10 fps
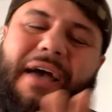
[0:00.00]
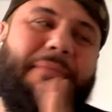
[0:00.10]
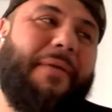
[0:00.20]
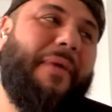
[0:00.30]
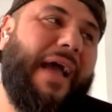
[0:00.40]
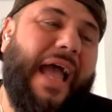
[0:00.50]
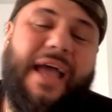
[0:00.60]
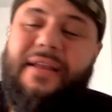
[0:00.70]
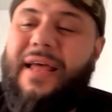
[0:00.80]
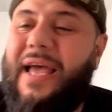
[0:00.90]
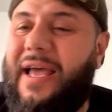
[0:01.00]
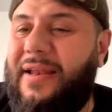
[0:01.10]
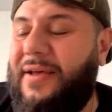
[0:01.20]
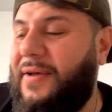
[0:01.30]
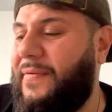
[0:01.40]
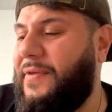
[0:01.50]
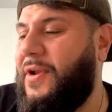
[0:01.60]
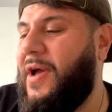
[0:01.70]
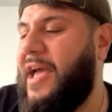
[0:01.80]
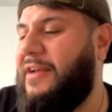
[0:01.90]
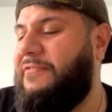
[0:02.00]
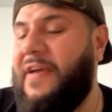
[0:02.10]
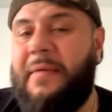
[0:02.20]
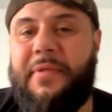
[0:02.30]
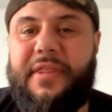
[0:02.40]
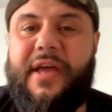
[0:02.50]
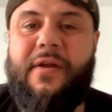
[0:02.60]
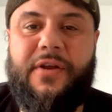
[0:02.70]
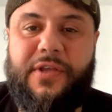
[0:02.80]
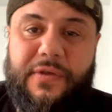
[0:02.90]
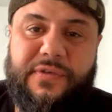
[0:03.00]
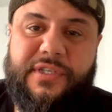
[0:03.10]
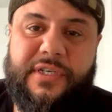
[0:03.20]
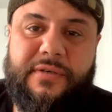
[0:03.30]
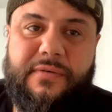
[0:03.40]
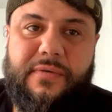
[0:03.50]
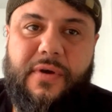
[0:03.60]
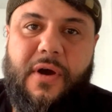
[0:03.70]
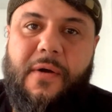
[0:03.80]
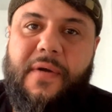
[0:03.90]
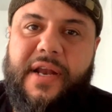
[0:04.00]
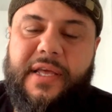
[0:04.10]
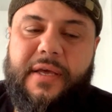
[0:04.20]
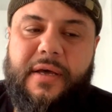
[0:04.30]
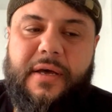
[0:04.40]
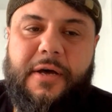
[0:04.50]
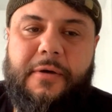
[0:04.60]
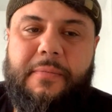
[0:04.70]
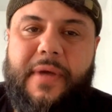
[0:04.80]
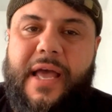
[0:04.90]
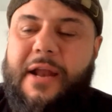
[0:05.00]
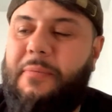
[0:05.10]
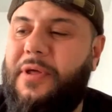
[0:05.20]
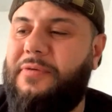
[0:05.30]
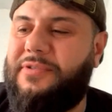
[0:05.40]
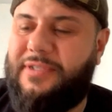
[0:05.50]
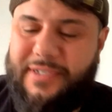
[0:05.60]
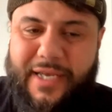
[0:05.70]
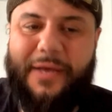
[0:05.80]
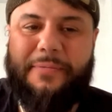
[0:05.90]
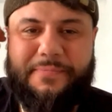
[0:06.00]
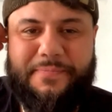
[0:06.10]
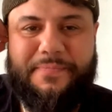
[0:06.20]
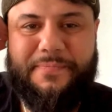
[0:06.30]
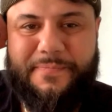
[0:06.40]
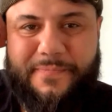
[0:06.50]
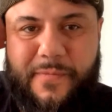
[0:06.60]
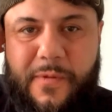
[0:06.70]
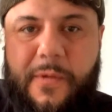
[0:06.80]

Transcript: I mean, my I had I had a uh, you know I had family there in Houston already. Okay, okay, so you all, you guys already yeah. had peeps there.